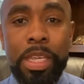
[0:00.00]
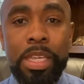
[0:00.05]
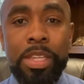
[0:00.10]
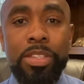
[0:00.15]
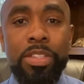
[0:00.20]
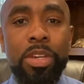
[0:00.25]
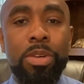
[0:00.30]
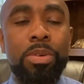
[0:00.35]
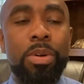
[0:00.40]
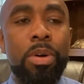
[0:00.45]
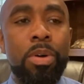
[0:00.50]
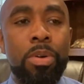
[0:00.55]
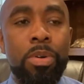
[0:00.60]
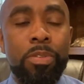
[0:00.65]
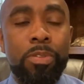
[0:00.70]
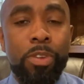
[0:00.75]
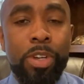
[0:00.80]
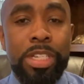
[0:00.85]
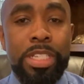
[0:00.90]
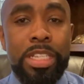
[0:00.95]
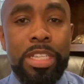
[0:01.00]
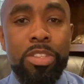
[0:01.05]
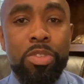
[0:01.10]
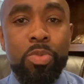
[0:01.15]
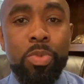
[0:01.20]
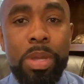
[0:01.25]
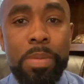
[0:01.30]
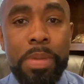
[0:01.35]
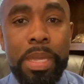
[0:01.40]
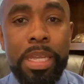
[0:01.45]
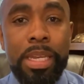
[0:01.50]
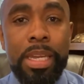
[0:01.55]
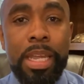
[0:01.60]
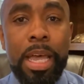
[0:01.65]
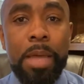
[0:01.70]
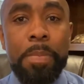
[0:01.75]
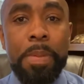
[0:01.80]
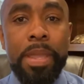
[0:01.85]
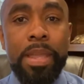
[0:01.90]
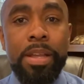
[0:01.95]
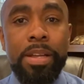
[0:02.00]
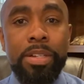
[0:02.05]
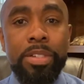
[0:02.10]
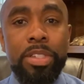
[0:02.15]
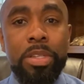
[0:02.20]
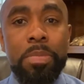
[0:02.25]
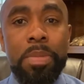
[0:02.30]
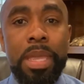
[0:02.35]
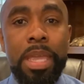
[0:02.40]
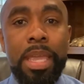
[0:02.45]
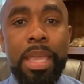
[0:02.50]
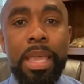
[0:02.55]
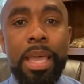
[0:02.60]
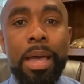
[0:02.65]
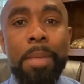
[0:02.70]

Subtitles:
So for instance, women appear to be